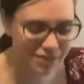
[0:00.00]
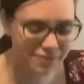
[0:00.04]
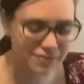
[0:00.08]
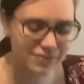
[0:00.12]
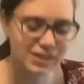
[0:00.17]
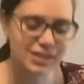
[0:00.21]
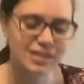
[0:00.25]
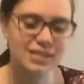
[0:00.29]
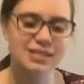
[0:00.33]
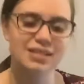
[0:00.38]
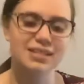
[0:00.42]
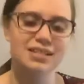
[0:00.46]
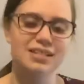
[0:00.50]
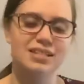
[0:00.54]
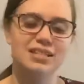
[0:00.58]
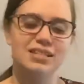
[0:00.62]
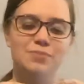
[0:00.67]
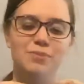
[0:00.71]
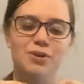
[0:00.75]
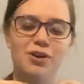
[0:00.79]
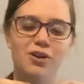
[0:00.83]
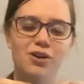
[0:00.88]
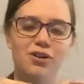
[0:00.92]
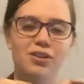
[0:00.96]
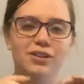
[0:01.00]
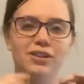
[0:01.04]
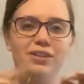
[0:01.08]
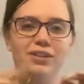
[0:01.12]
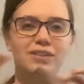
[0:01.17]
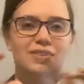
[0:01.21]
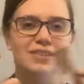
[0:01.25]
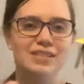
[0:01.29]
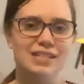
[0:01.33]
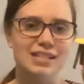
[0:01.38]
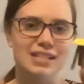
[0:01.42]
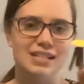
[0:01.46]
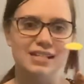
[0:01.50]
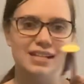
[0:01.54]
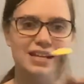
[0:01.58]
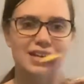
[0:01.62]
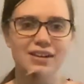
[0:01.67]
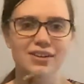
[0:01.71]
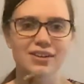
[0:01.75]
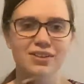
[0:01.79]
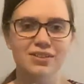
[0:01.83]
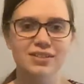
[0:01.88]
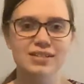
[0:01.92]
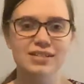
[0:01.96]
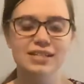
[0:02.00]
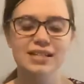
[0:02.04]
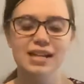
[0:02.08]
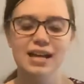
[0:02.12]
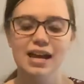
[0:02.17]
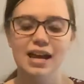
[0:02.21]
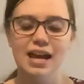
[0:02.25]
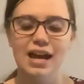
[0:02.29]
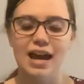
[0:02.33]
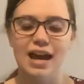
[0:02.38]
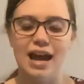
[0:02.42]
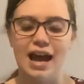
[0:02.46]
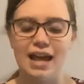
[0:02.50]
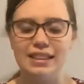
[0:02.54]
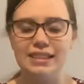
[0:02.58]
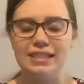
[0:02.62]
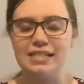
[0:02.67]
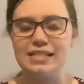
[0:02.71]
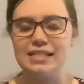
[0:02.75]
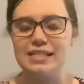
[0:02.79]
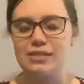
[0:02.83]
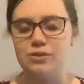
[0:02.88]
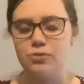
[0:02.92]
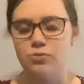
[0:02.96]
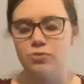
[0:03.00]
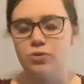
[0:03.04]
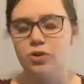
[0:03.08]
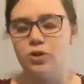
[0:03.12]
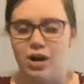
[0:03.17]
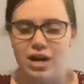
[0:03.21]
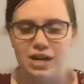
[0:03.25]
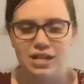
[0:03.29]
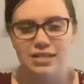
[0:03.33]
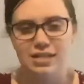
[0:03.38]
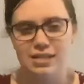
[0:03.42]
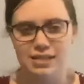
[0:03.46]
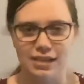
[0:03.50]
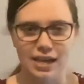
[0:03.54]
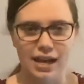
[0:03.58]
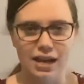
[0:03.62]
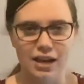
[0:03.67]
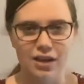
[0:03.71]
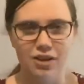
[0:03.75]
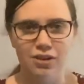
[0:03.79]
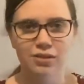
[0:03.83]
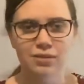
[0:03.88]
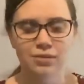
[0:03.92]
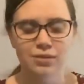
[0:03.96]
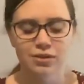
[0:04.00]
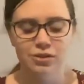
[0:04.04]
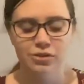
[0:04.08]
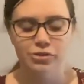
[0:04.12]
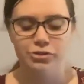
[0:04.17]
of these small little details at this correct scale.